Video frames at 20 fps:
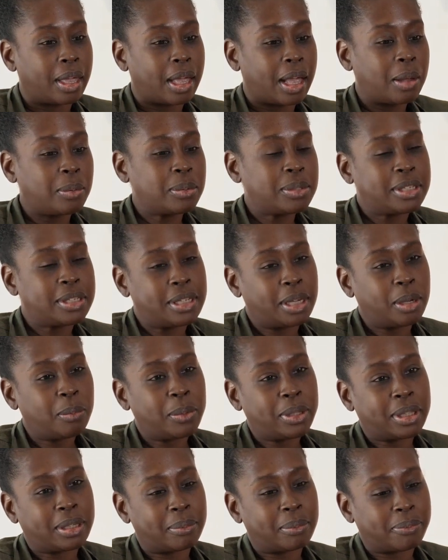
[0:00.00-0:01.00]
I was there
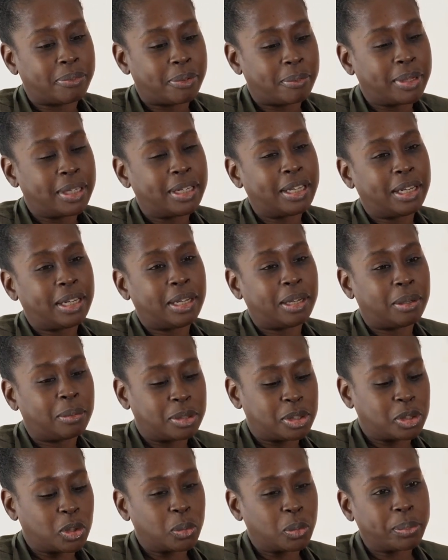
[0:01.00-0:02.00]
with them from the day it
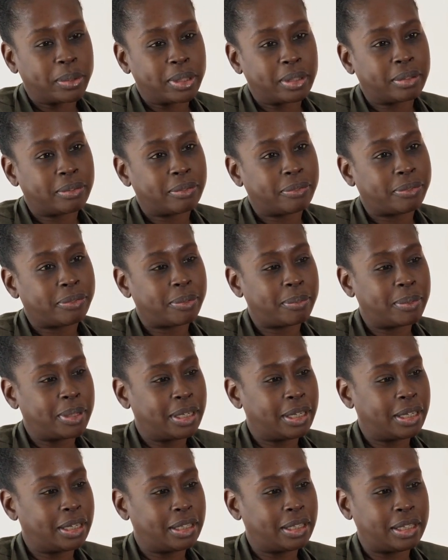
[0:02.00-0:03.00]
was open, from the
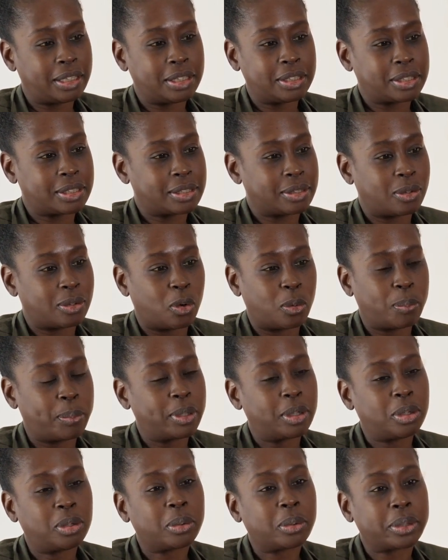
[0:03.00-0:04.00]
day they just
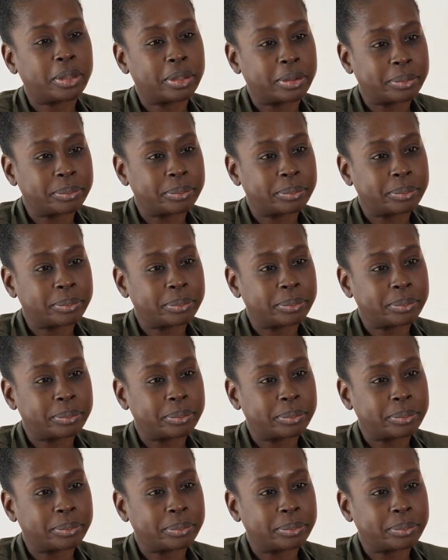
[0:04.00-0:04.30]
opened the door.